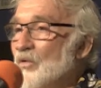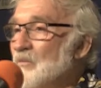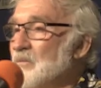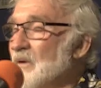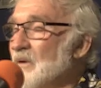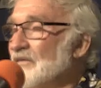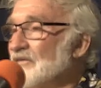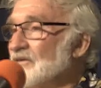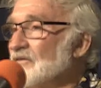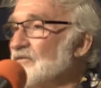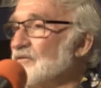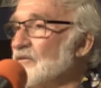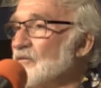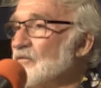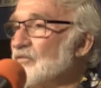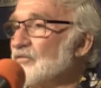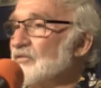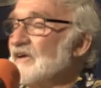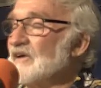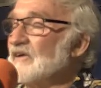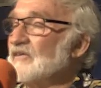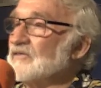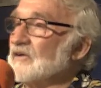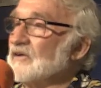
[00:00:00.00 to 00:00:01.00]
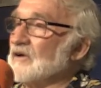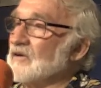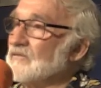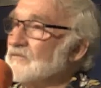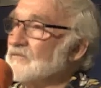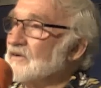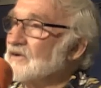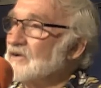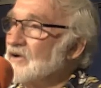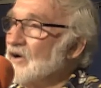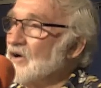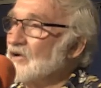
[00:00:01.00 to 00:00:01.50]
all the wonderful
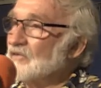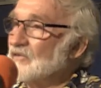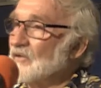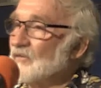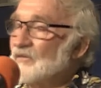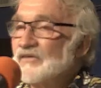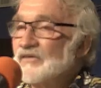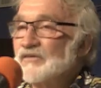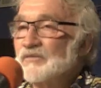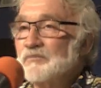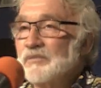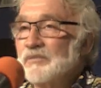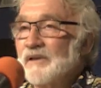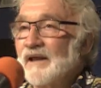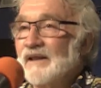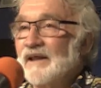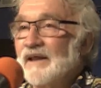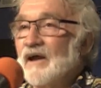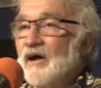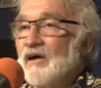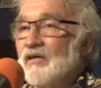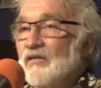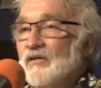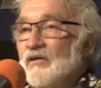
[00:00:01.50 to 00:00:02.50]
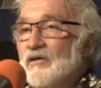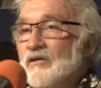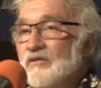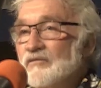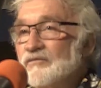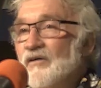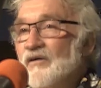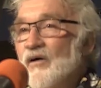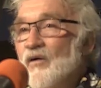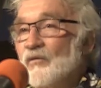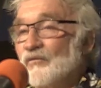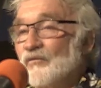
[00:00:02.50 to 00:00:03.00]
things that have occurred on this planet
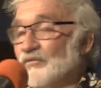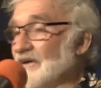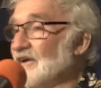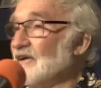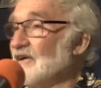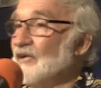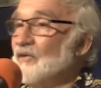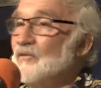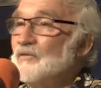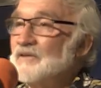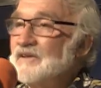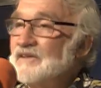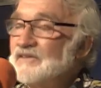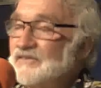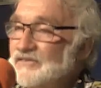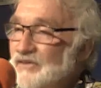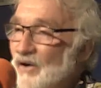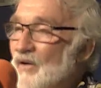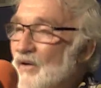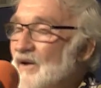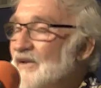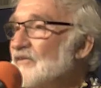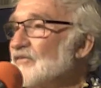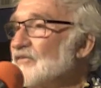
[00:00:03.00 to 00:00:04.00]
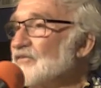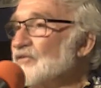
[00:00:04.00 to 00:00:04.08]
evolved, including